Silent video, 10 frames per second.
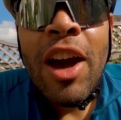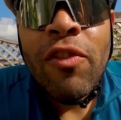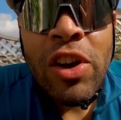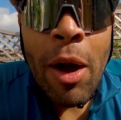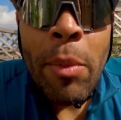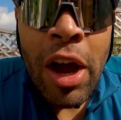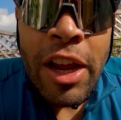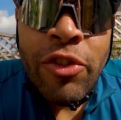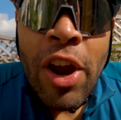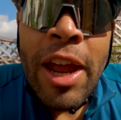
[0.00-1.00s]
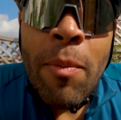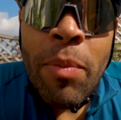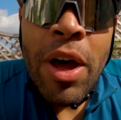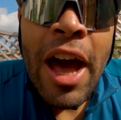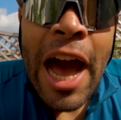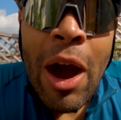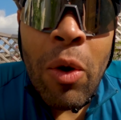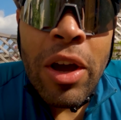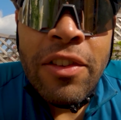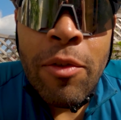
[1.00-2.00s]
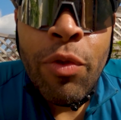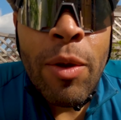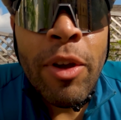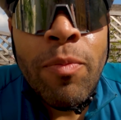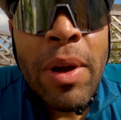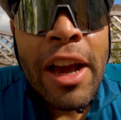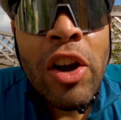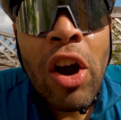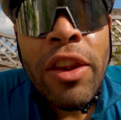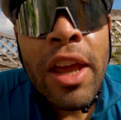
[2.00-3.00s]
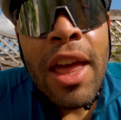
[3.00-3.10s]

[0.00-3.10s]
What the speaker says: of carbohydrate per hour, so pretty much bang on